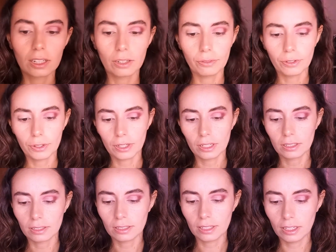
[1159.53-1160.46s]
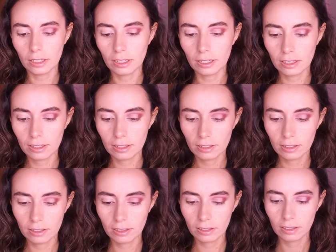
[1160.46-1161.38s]
if you can see,
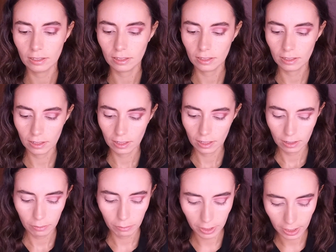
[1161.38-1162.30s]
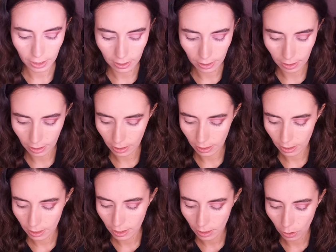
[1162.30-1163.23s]
but it's a
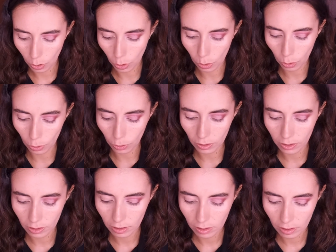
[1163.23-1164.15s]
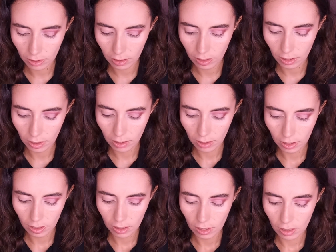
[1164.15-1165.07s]
gold.
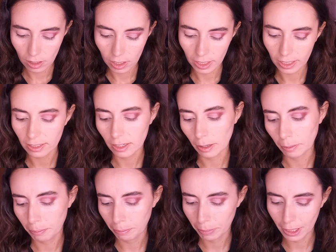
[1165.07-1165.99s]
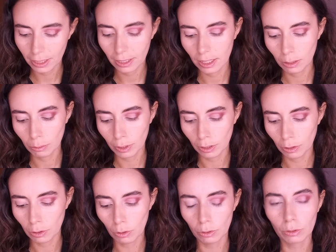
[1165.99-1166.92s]
It's a pinky with
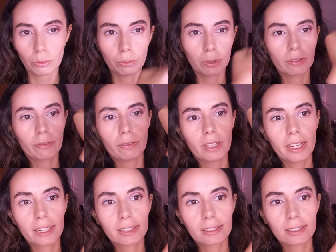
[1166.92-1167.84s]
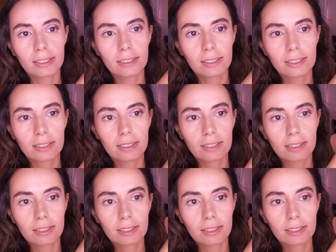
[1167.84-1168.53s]
gold reflexes.